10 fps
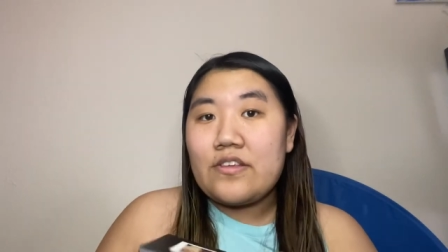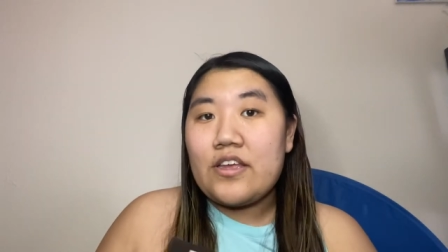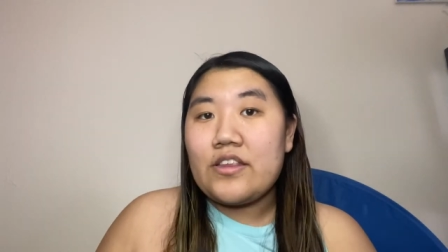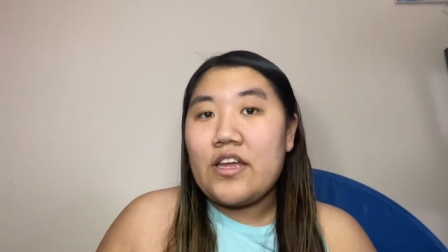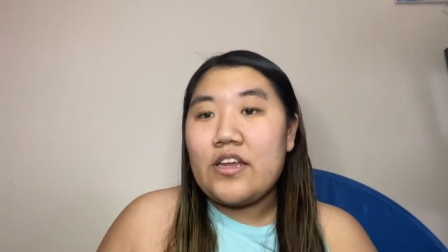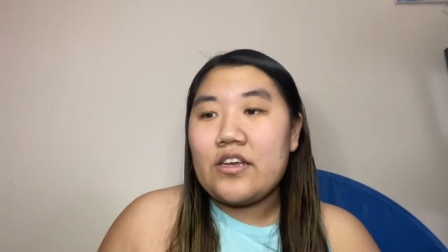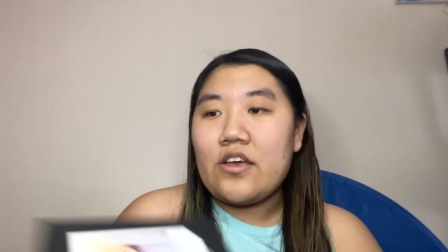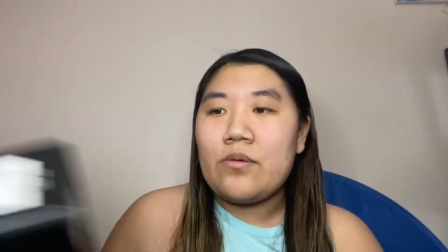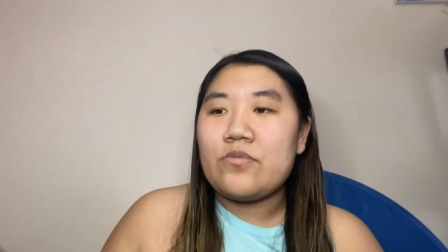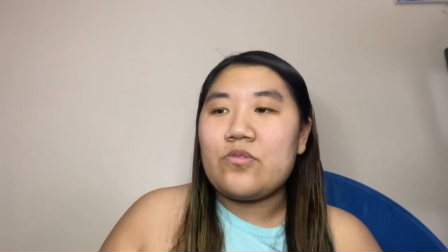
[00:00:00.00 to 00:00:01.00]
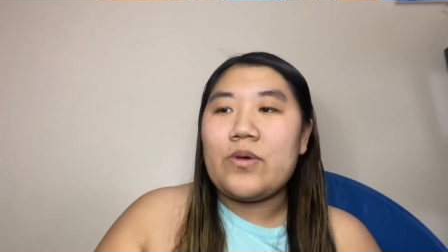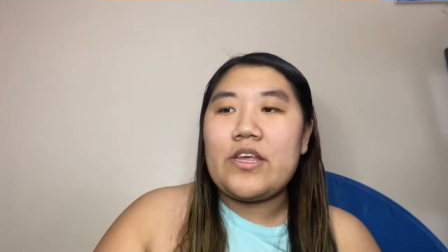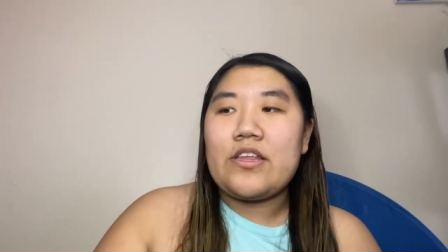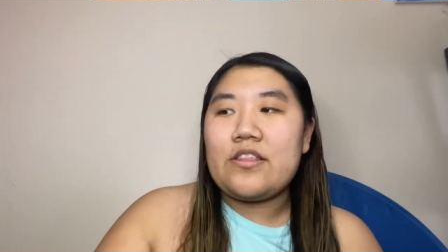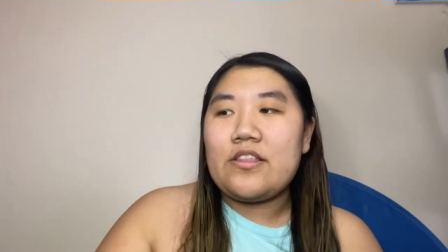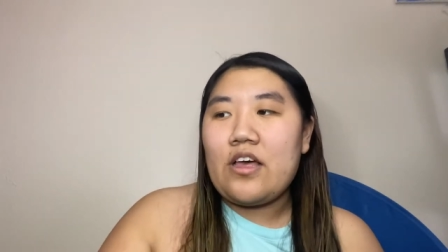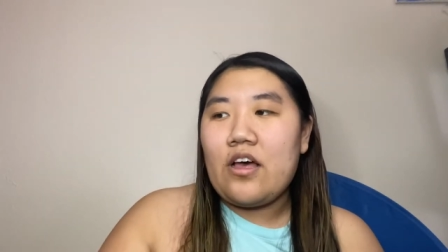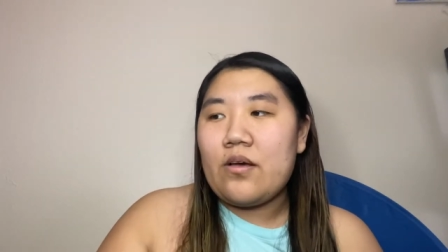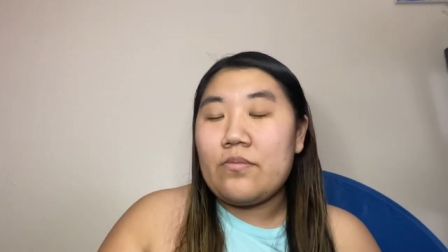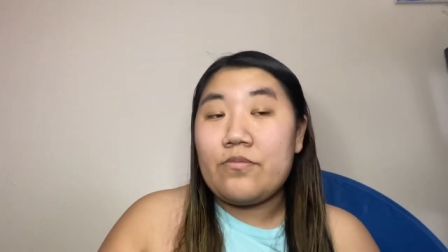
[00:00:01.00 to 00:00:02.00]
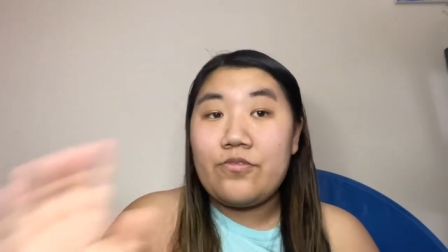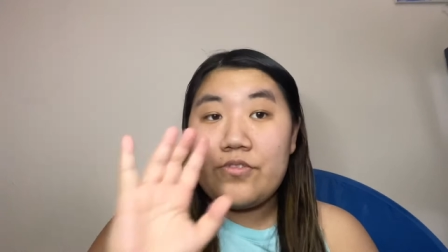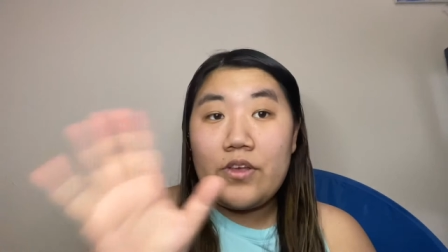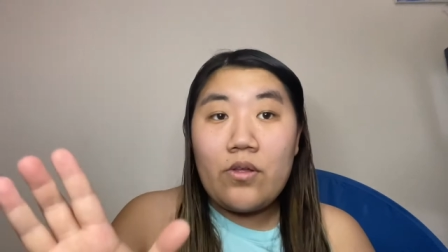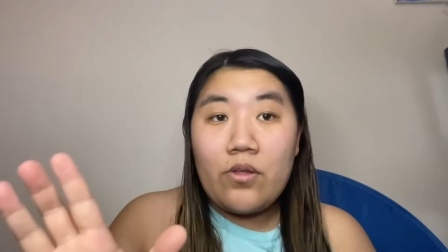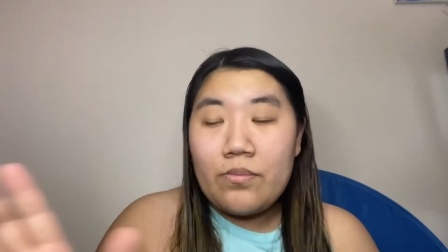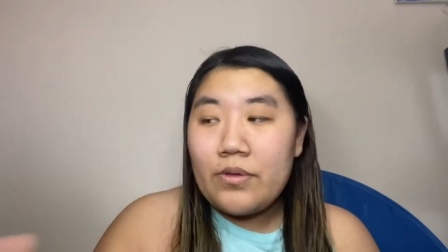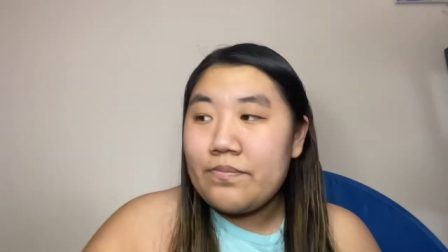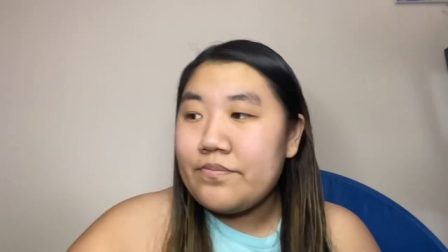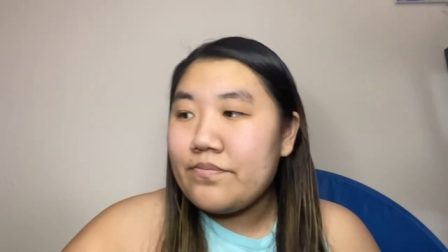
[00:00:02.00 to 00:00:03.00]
and then it comes with um, film,